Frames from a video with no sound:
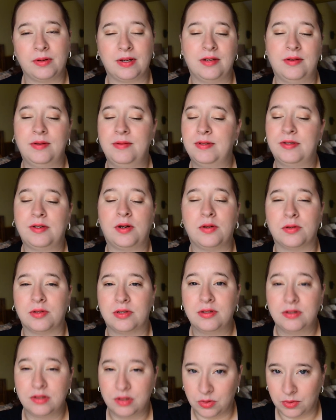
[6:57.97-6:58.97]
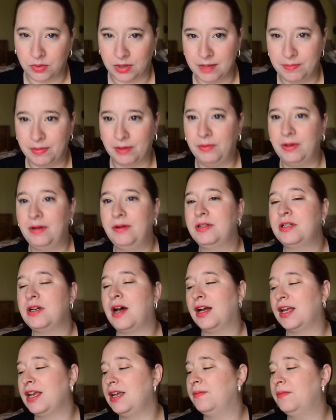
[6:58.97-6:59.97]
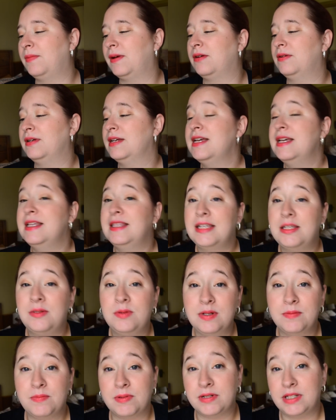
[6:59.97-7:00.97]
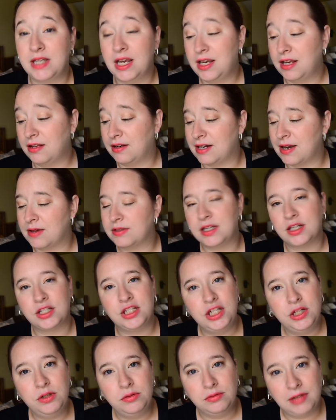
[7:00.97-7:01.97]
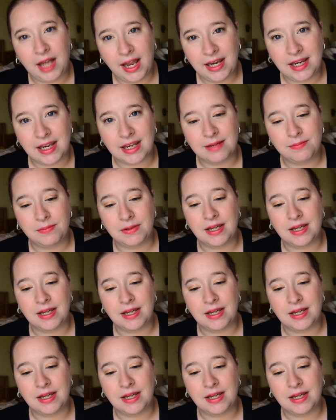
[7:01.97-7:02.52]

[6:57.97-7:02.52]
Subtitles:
It was a whole story. But we were talking about this one in particular, and I was like, do you like it?